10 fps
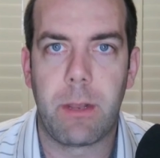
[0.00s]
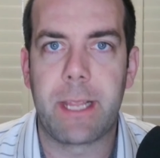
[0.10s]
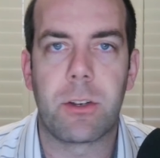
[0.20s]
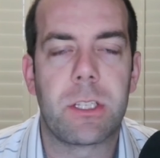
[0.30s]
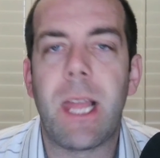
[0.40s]

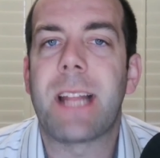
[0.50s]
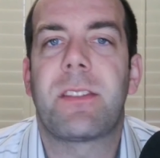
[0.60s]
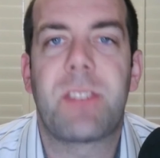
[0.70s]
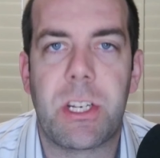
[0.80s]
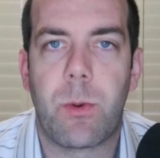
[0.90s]
Like there's lots
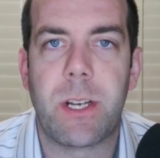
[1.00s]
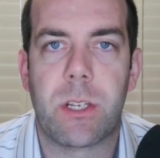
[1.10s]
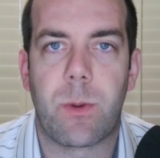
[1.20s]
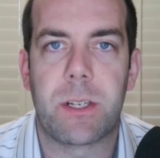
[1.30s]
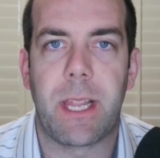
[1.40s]
of situations
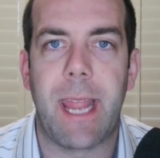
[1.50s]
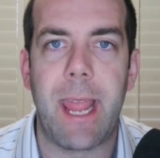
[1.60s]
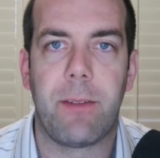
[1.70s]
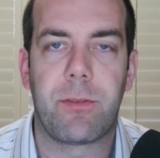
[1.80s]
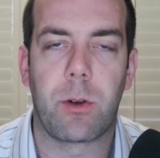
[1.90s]
where it's like,
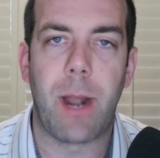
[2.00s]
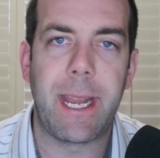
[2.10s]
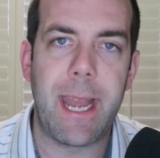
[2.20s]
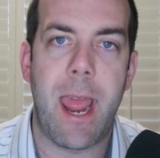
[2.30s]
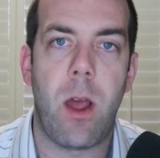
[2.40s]
hey, for right
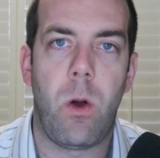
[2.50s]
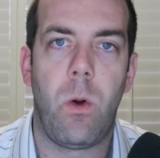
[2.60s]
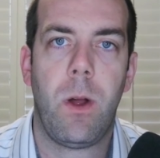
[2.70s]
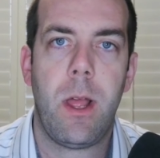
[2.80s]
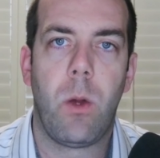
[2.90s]
now,
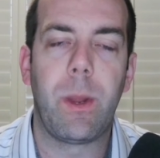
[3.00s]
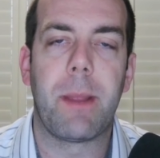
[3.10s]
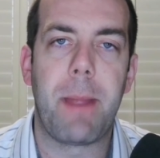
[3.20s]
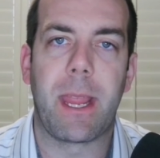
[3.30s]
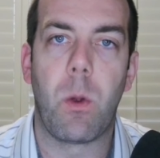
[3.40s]
we can
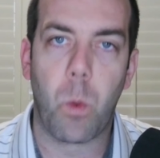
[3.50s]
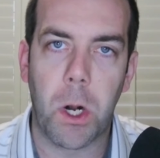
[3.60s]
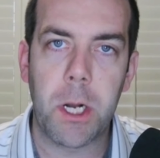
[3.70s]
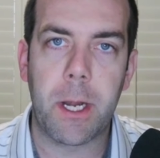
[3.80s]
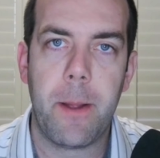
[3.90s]
make it
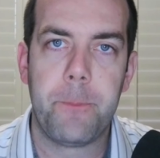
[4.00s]
work.